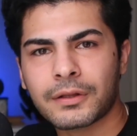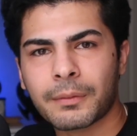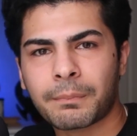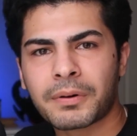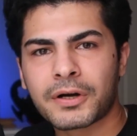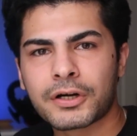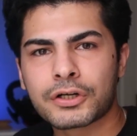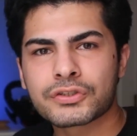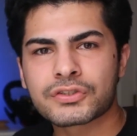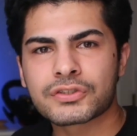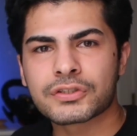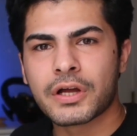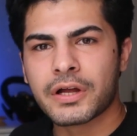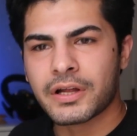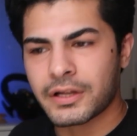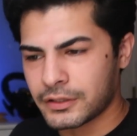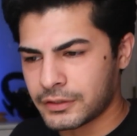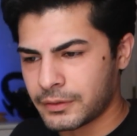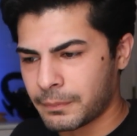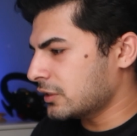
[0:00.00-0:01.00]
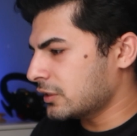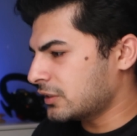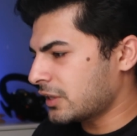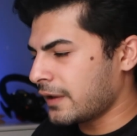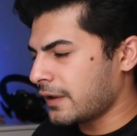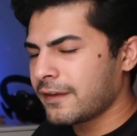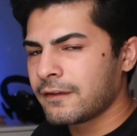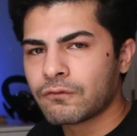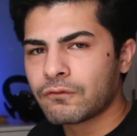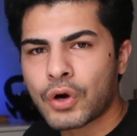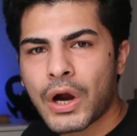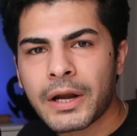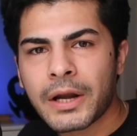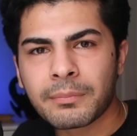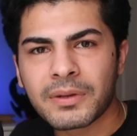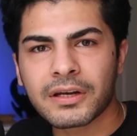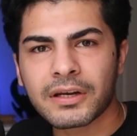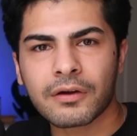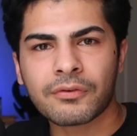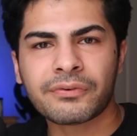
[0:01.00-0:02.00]
the
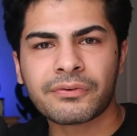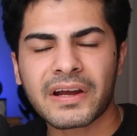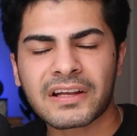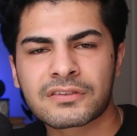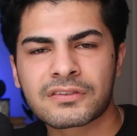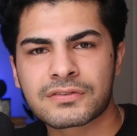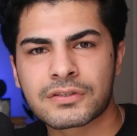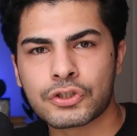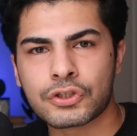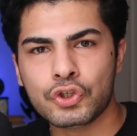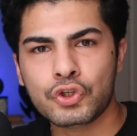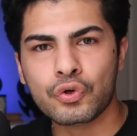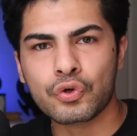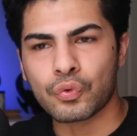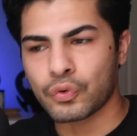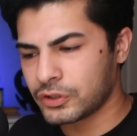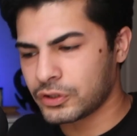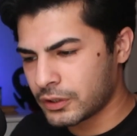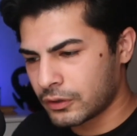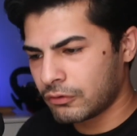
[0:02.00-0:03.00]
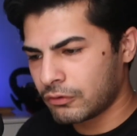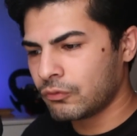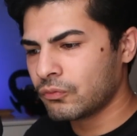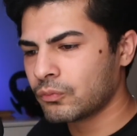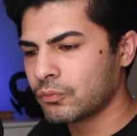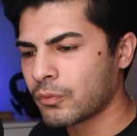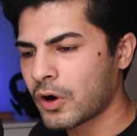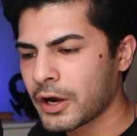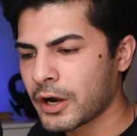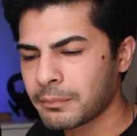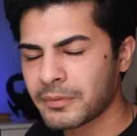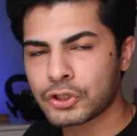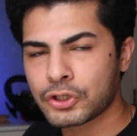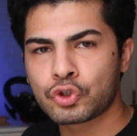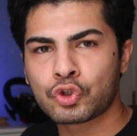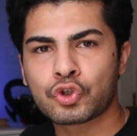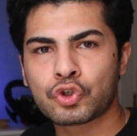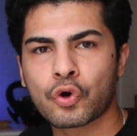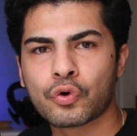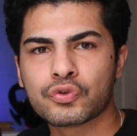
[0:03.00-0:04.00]
environment affects you. The environment
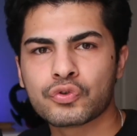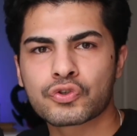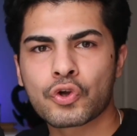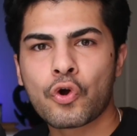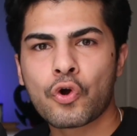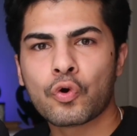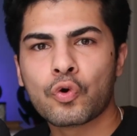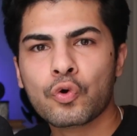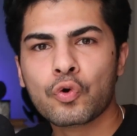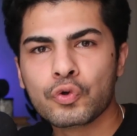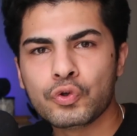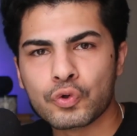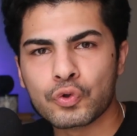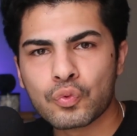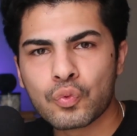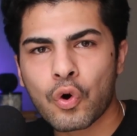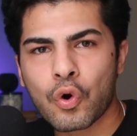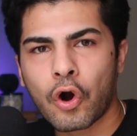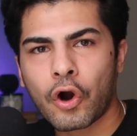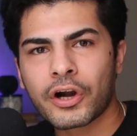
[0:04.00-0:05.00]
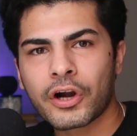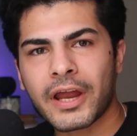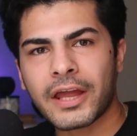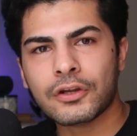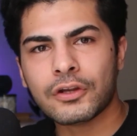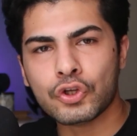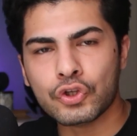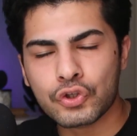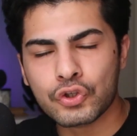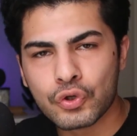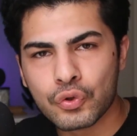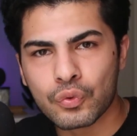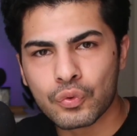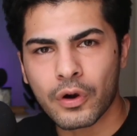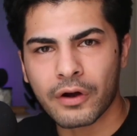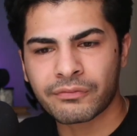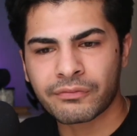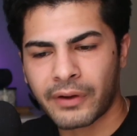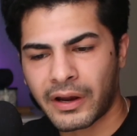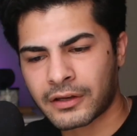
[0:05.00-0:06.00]
shows who you are, and you
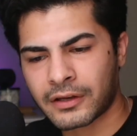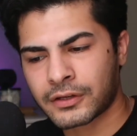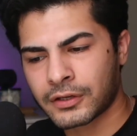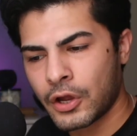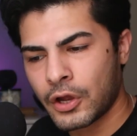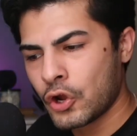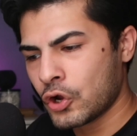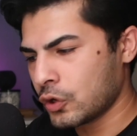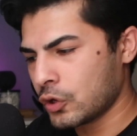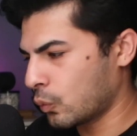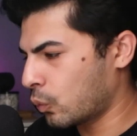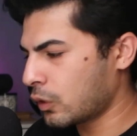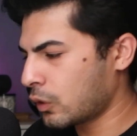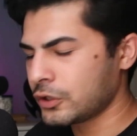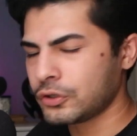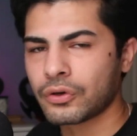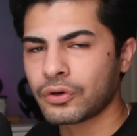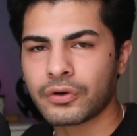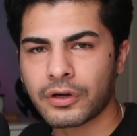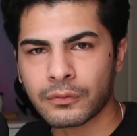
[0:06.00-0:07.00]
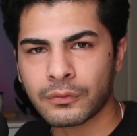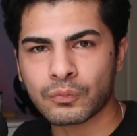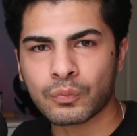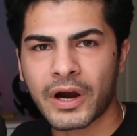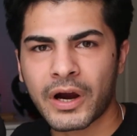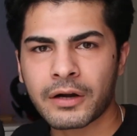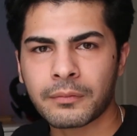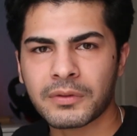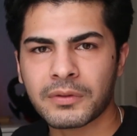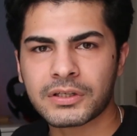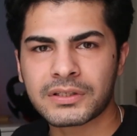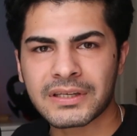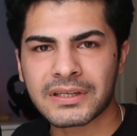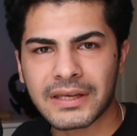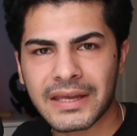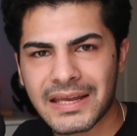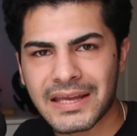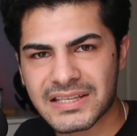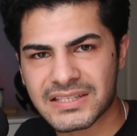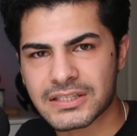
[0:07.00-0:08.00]
affect what your environment
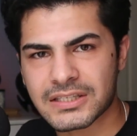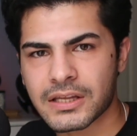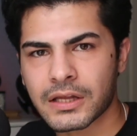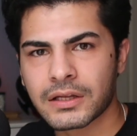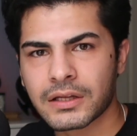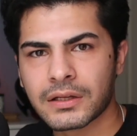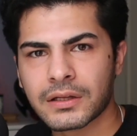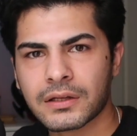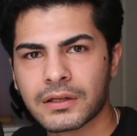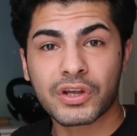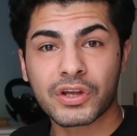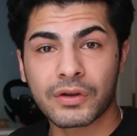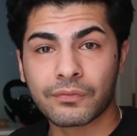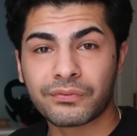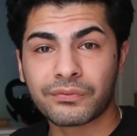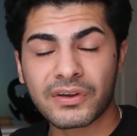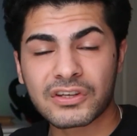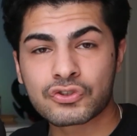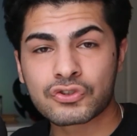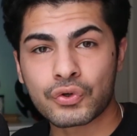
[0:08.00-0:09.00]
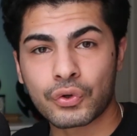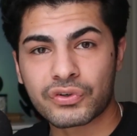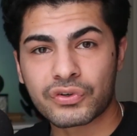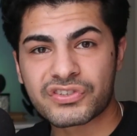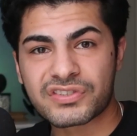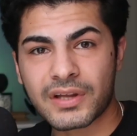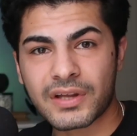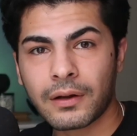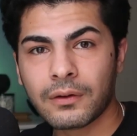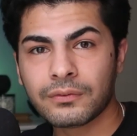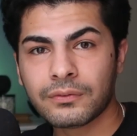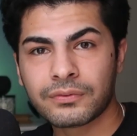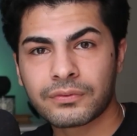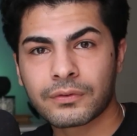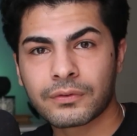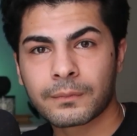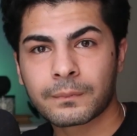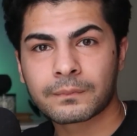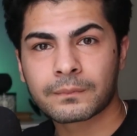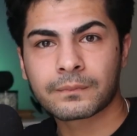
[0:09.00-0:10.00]
is. You can fix
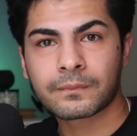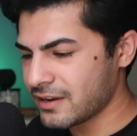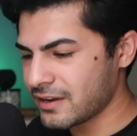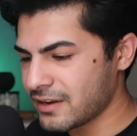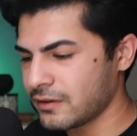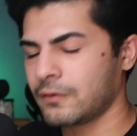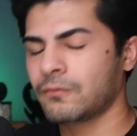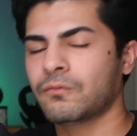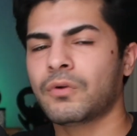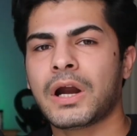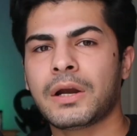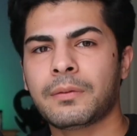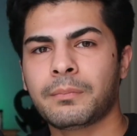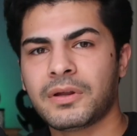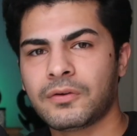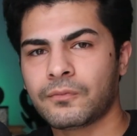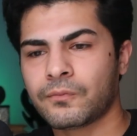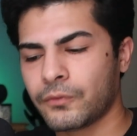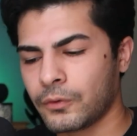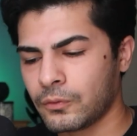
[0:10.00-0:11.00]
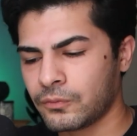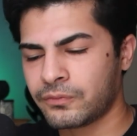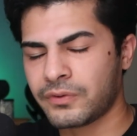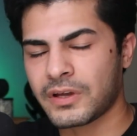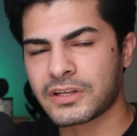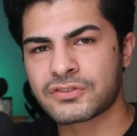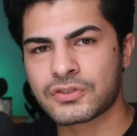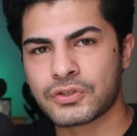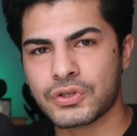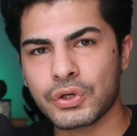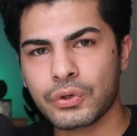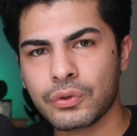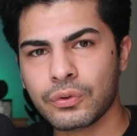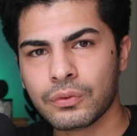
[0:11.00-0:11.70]
yourself, and environment will fix